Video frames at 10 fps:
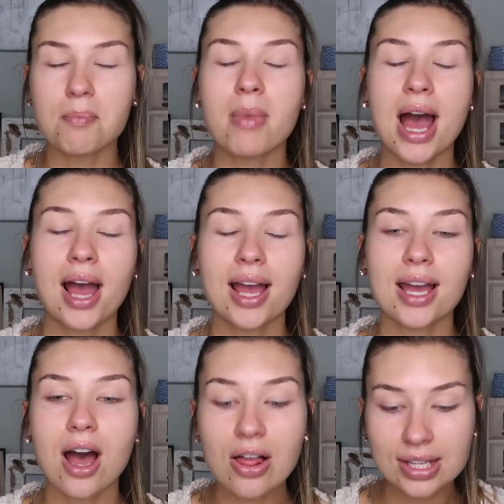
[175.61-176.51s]
my
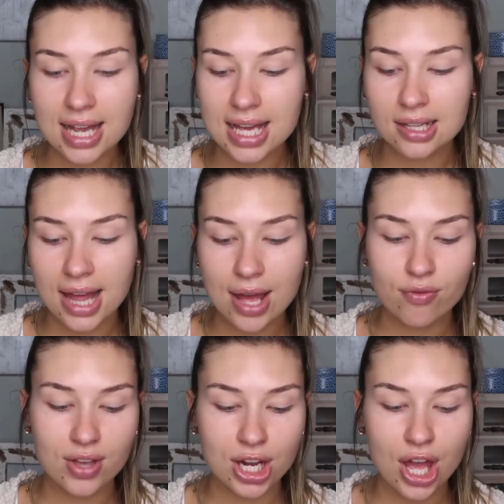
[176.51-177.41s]
holiday
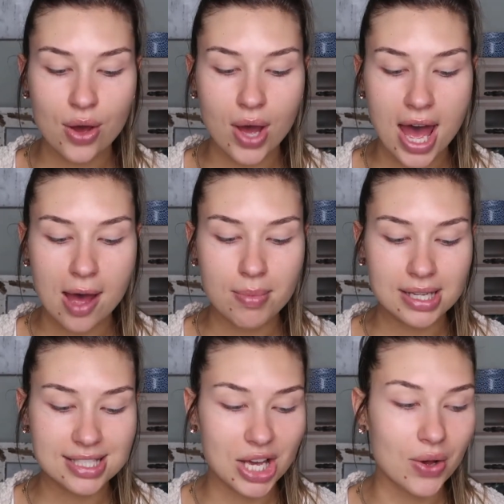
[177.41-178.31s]
glam video up
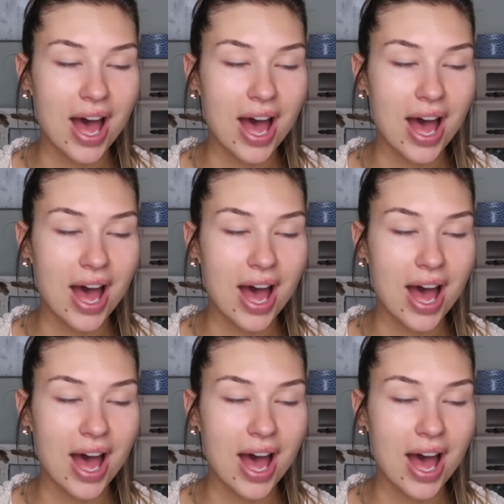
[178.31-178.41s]
until